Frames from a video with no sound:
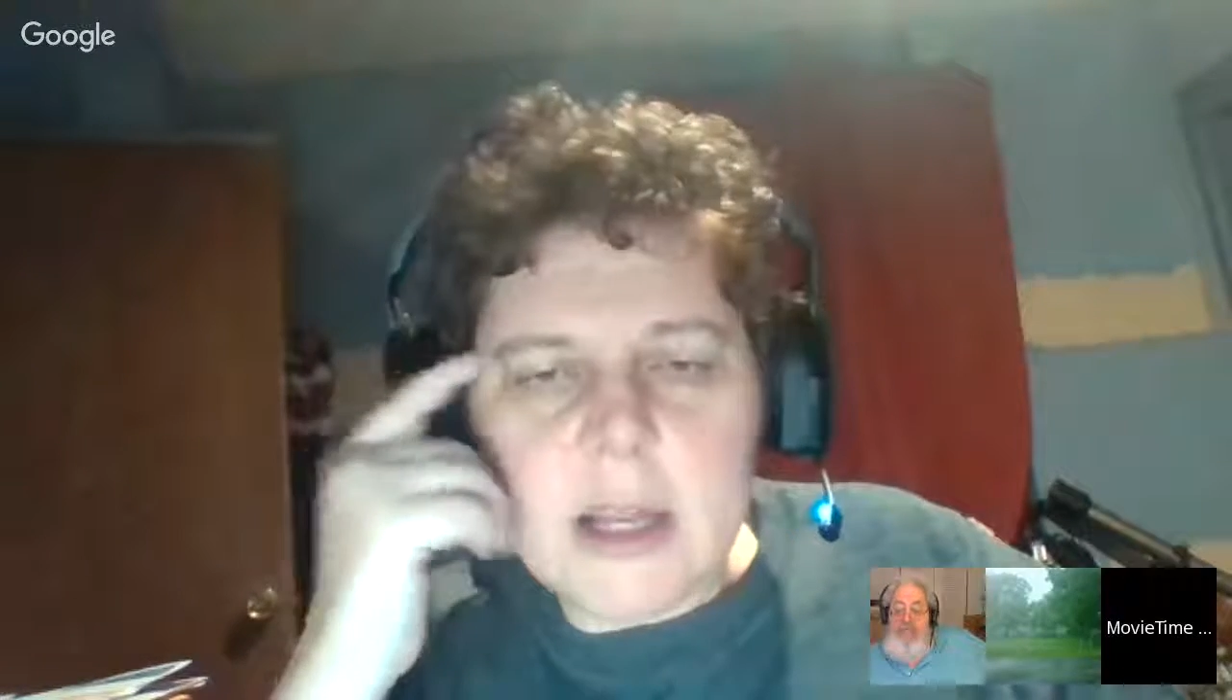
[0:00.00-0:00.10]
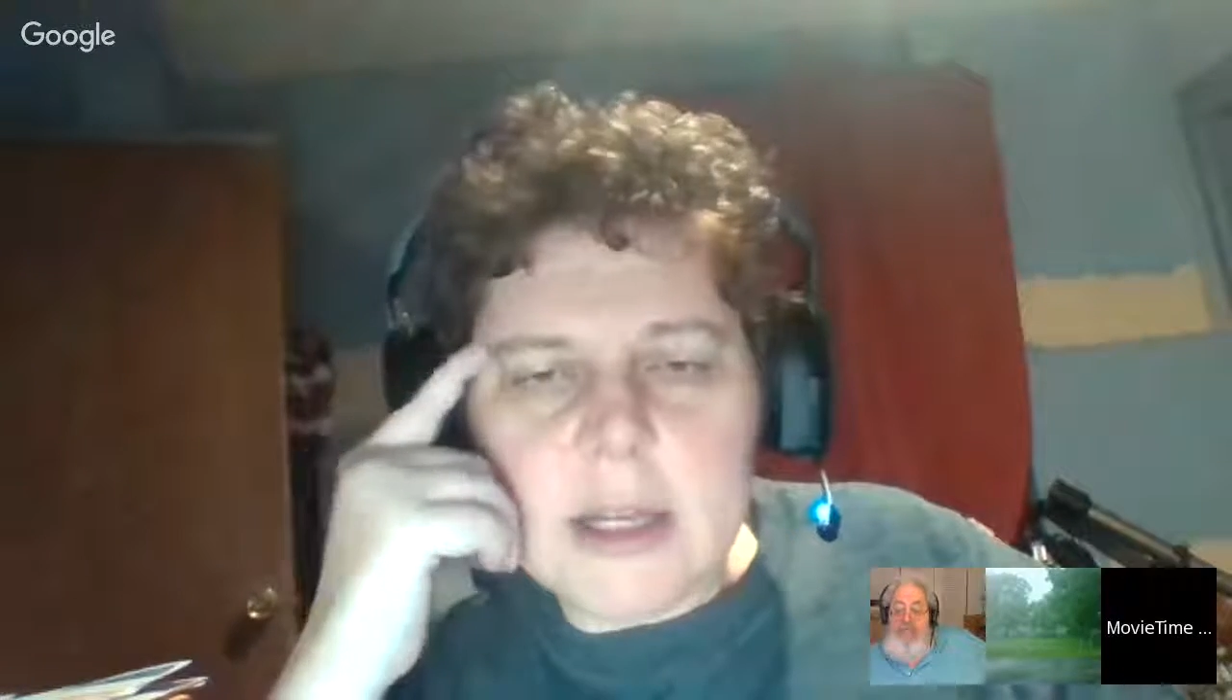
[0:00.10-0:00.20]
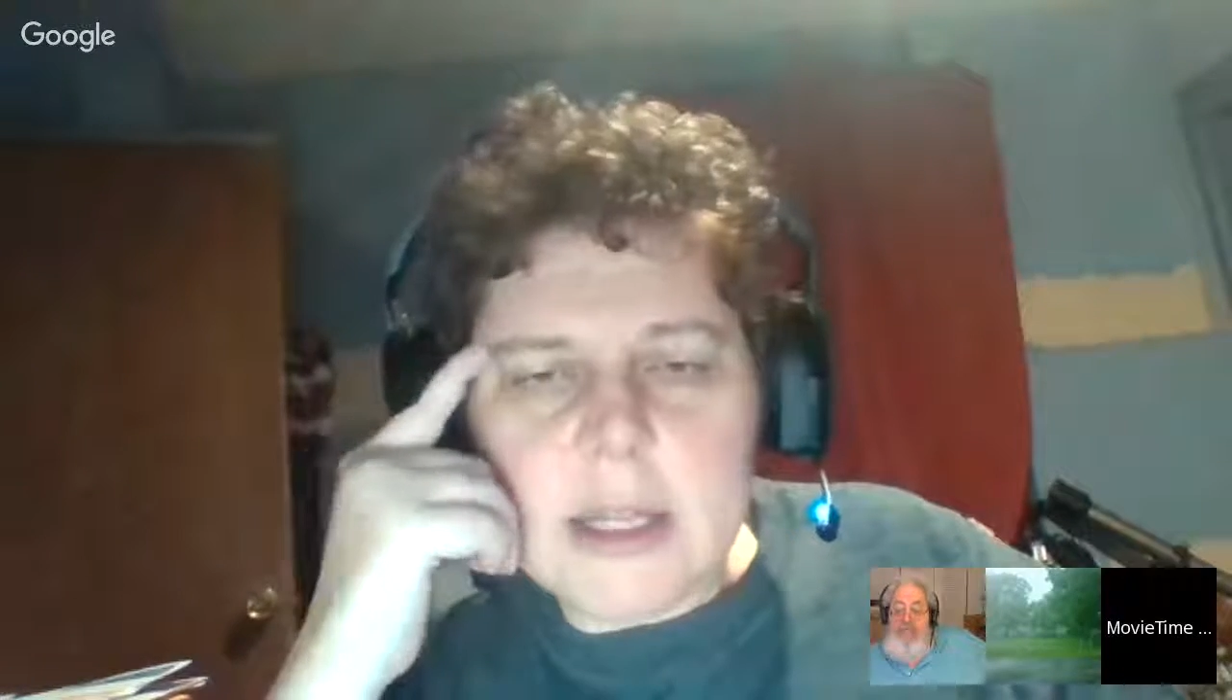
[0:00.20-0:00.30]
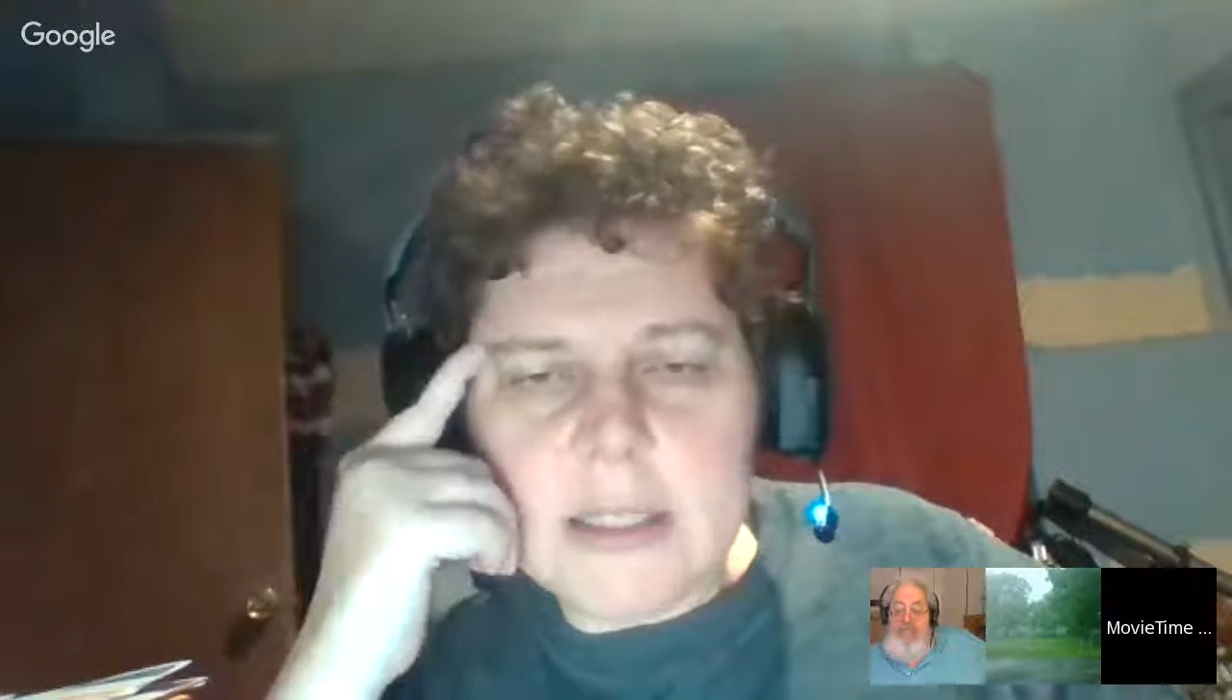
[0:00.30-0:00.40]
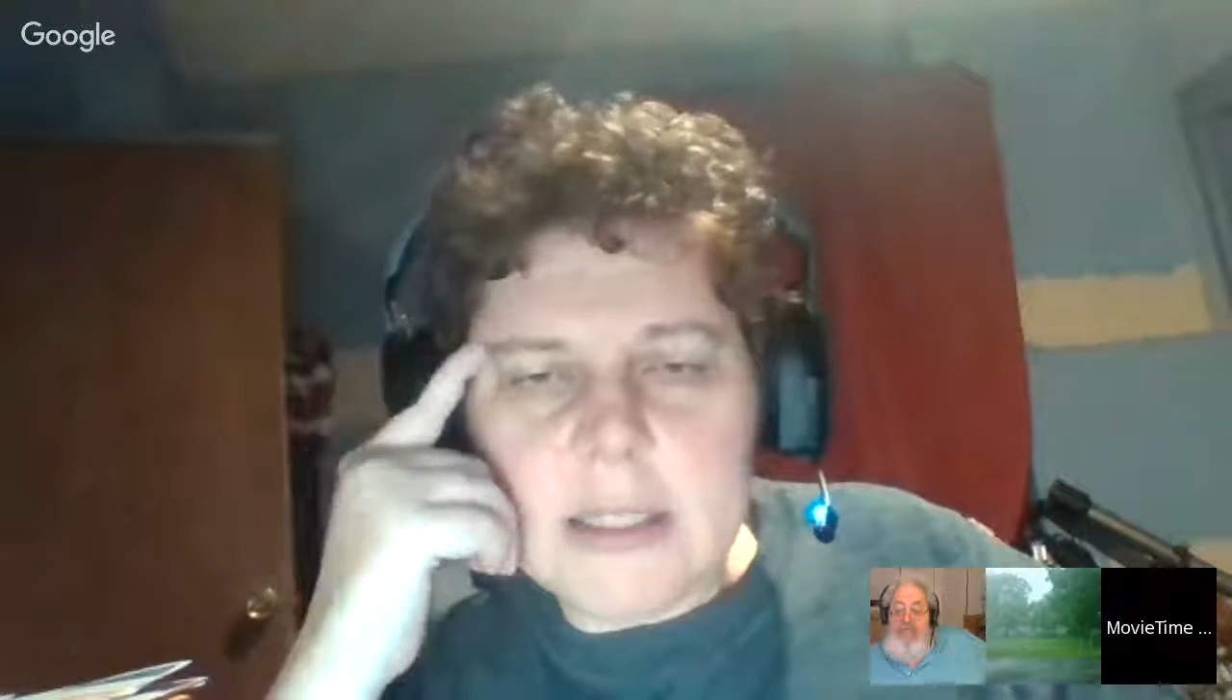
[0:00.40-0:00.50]

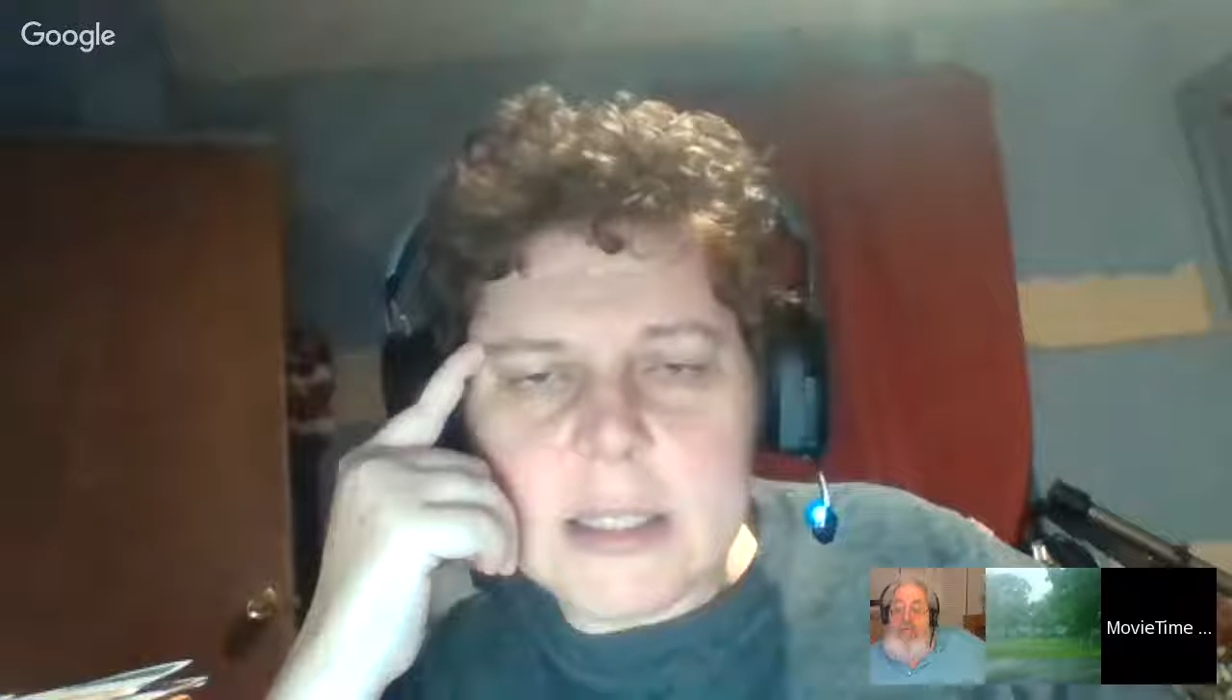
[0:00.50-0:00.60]
an easy